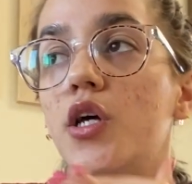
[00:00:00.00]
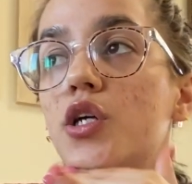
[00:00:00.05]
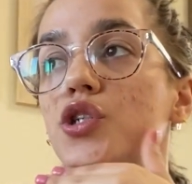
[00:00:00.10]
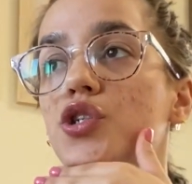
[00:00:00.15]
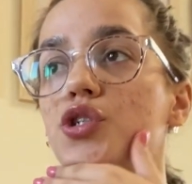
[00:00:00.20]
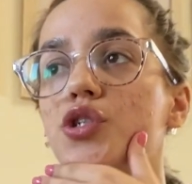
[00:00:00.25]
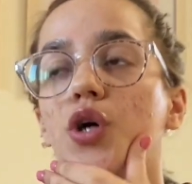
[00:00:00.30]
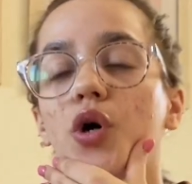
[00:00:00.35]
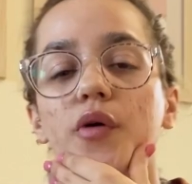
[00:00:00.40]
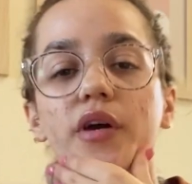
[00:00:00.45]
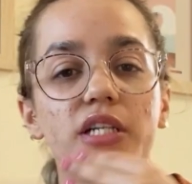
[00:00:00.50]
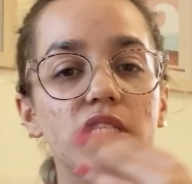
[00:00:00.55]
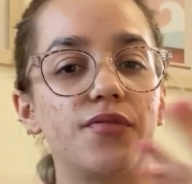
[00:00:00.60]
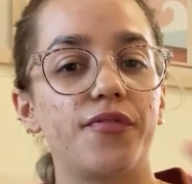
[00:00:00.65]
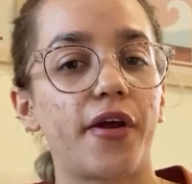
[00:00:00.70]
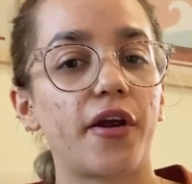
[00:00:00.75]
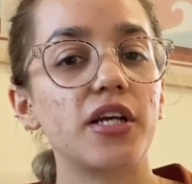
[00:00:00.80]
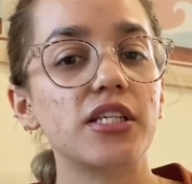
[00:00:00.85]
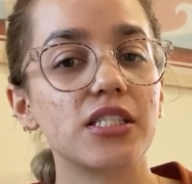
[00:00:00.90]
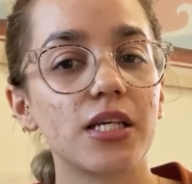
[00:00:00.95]
So it's
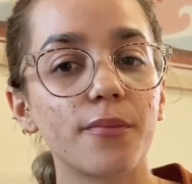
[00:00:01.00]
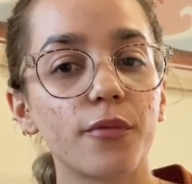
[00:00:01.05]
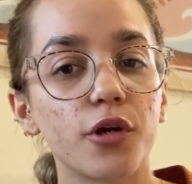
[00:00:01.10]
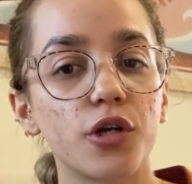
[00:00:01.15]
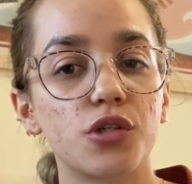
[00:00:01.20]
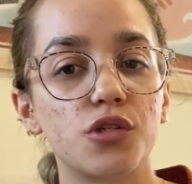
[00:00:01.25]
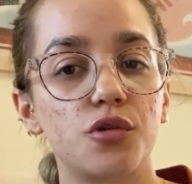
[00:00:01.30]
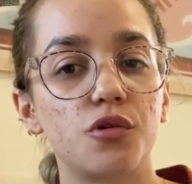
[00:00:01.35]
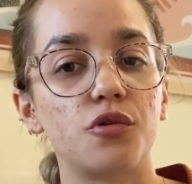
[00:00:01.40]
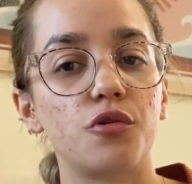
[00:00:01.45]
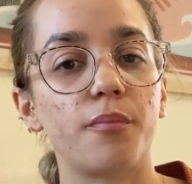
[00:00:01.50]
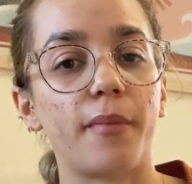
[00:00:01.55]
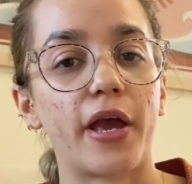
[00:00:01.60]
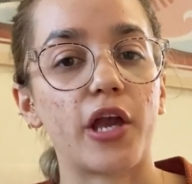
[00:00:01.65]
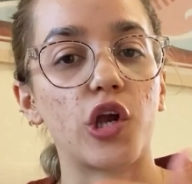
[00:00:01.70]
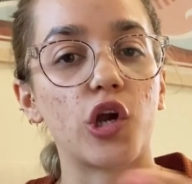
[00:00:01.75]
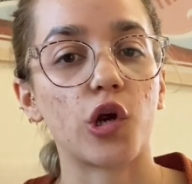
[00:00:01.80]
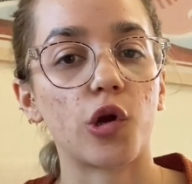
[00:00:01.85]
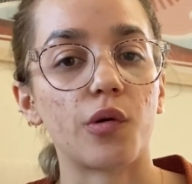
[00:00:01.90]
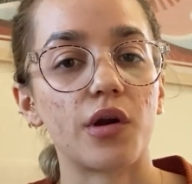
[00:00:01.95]
very similar to my
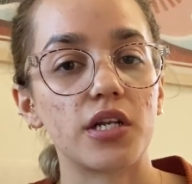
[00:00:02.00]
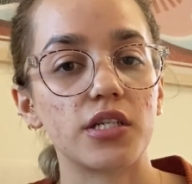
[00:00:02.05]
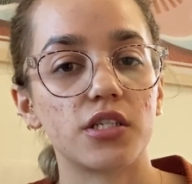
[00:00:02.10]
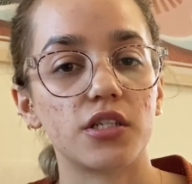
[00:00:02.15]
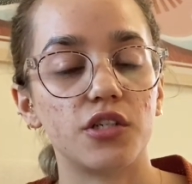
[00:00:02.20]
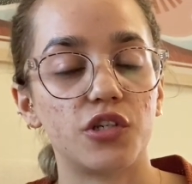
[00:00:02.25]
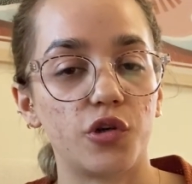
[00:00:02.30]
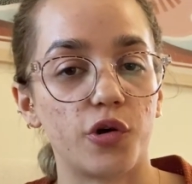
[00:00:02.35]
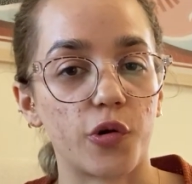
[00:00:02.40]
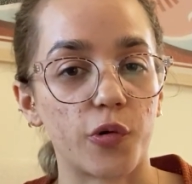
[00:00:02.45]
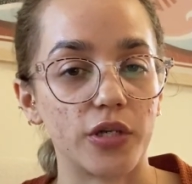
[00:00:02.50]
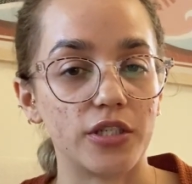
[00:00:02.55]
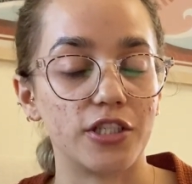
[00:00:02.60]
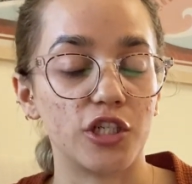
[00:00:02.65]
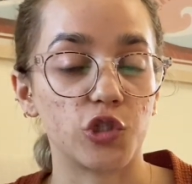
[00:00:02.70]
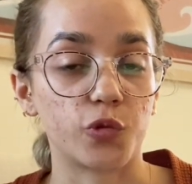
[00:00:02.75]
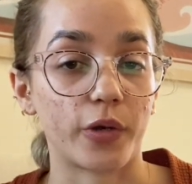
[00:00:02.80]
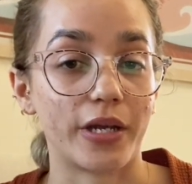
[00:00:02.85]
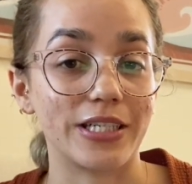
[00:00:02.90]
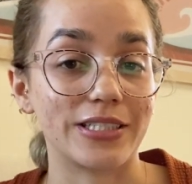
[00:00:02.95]
current deodorant
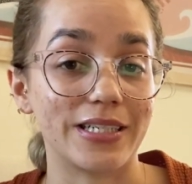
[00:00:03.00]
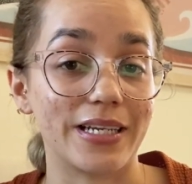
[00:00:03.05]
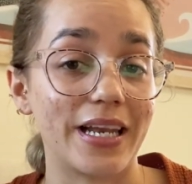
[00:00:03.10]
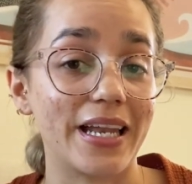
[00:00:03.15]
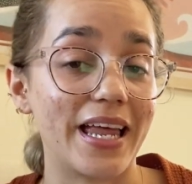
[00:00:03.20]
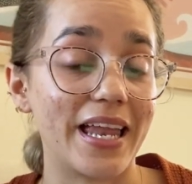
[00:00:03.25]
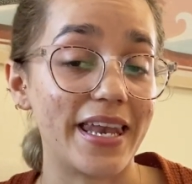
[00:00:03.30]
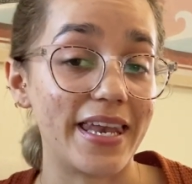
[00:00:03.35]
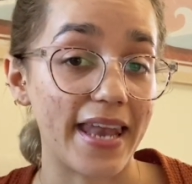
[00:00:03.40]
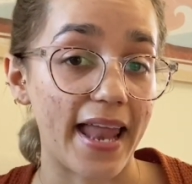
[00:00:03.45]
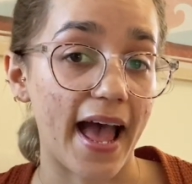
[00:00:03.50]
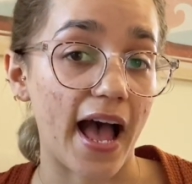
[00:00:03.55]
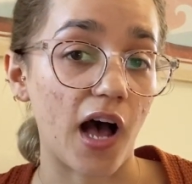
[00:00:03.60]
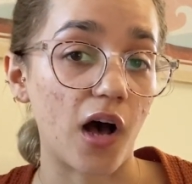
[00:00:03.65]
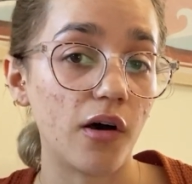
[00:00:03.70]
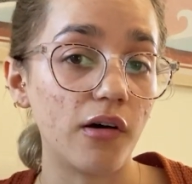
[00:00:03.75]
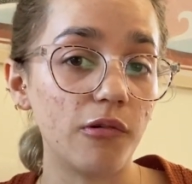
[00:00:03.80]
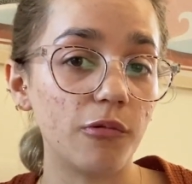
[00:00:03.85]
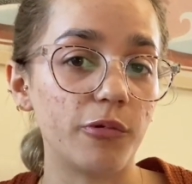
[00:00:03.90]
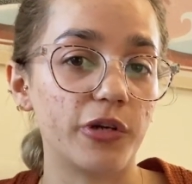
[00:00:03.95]
situation
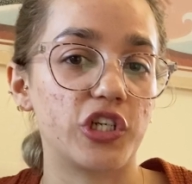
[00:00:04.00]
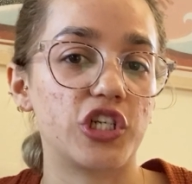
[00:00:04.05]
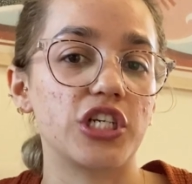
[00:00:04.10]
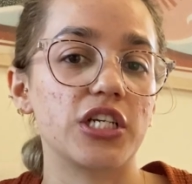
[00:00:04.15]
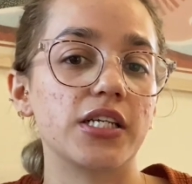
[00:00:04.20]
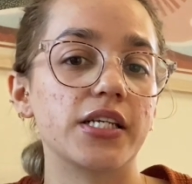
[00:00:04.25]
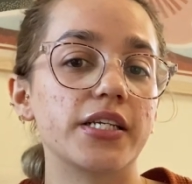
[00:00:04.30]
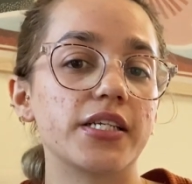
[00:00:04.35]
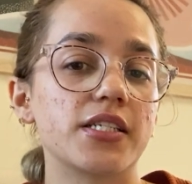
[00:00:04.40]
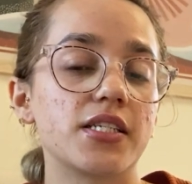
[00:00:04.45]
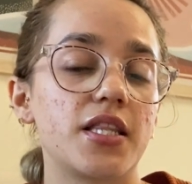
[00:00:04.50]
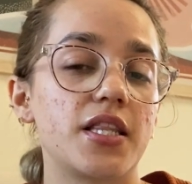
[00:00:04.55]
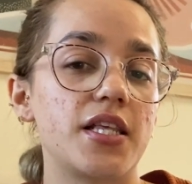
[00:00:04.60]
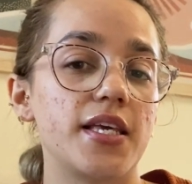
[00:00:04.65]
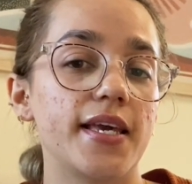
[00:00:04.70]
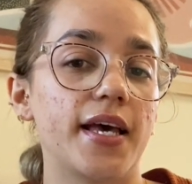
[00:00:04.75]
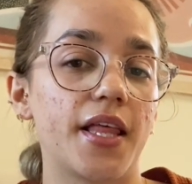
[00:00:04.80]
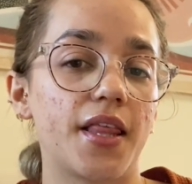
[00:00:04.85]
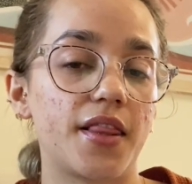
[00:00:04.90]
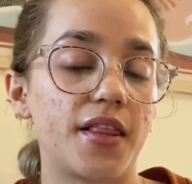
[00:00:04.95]
now, which is
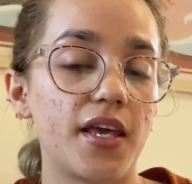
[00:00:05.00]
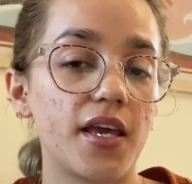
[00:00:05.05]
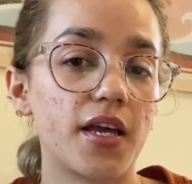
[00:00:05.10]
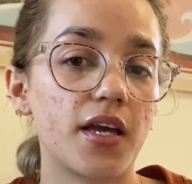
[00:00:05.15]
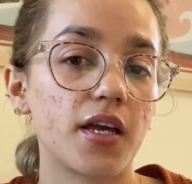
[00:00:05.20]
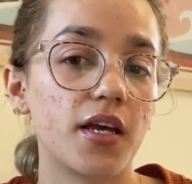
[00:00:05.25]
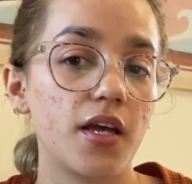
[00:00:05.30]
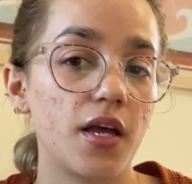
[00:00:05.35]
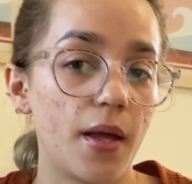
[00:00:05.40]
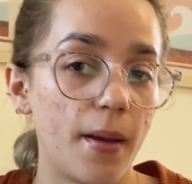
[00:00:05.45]
the Ethique